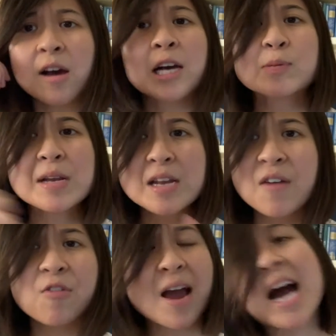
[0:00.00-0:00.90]
Because we
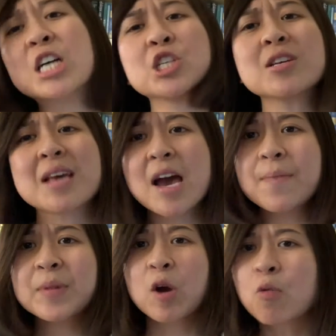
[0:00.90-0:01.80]
never actually get
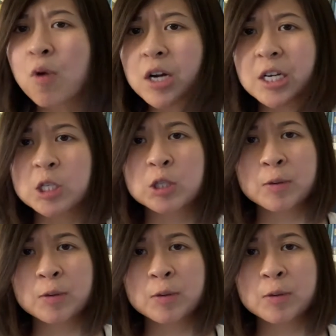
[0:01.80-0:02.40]
Rochester's